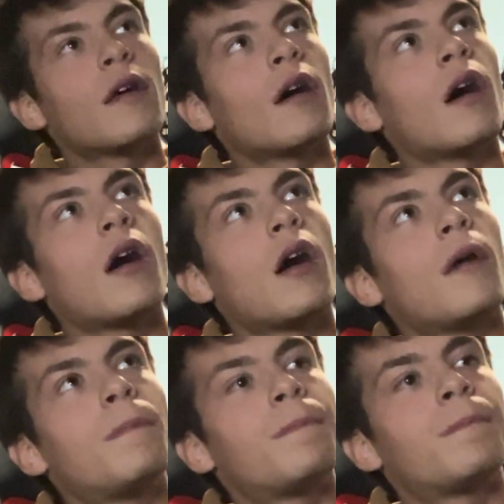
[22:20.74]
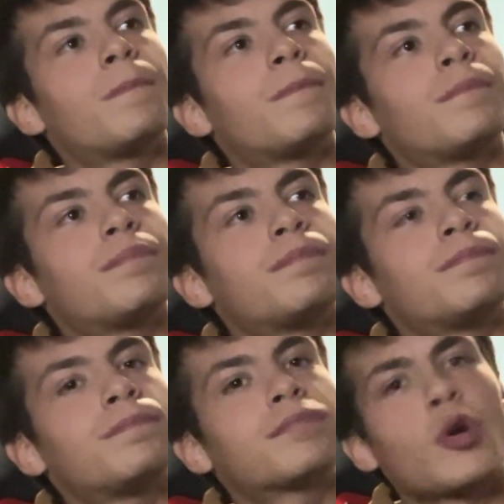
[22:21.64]
Go
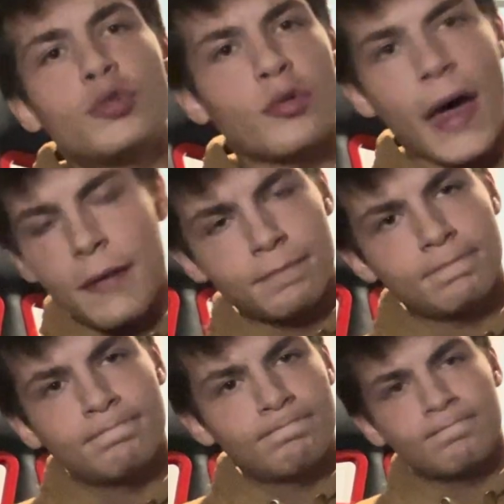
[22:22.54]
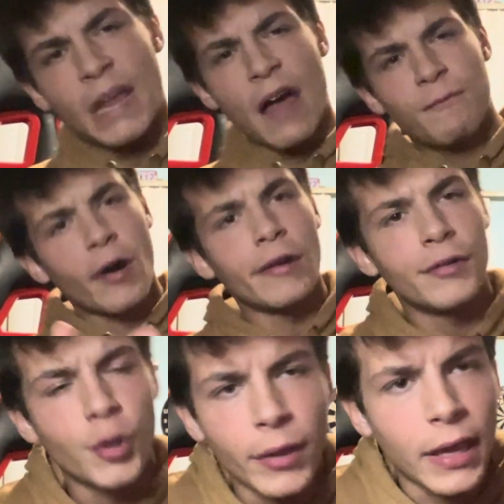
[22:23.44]
do that. Have fun
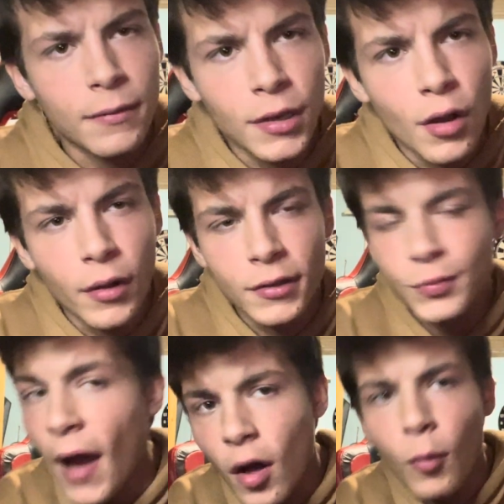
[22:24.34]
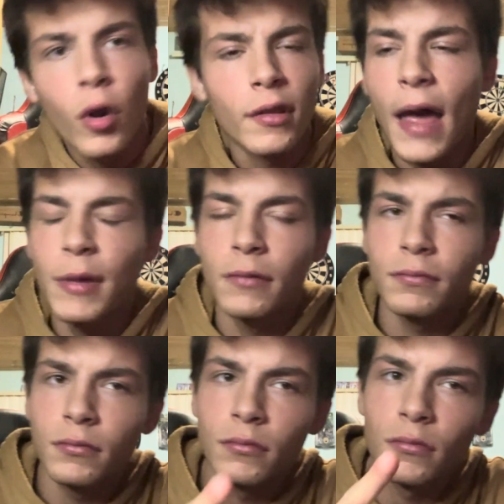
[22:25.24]
doing it, you know, and smile more. I mean,
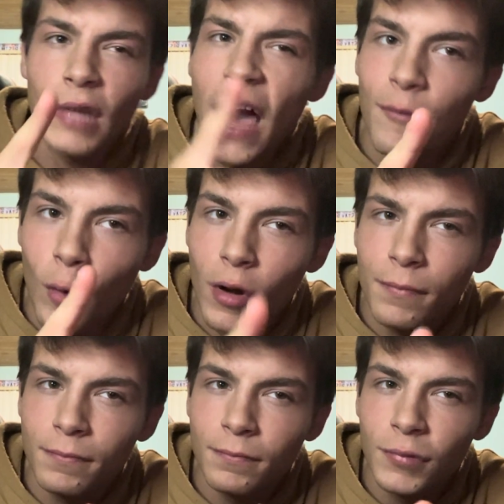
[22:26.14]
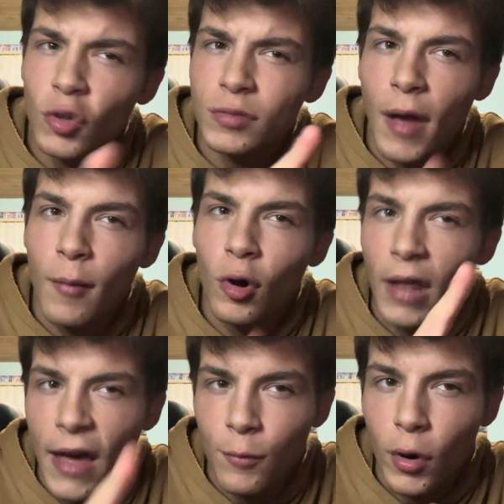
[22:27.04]
laugh more. Don't smile more,
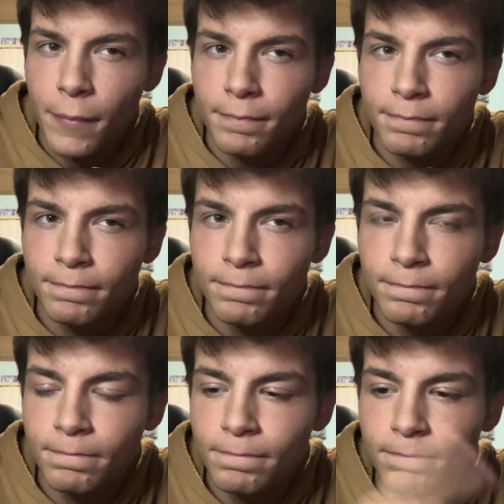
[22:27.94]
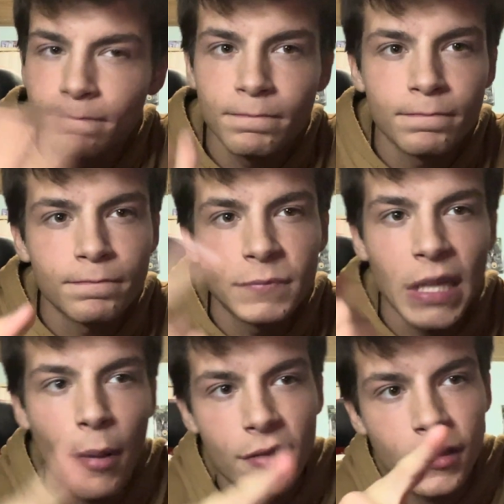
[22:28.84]
laugh more.
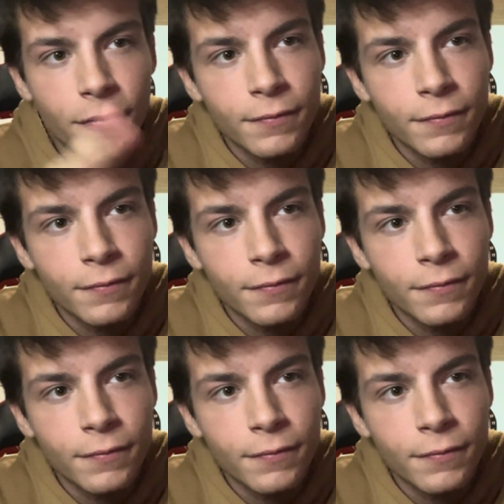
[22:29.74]
Stay positive.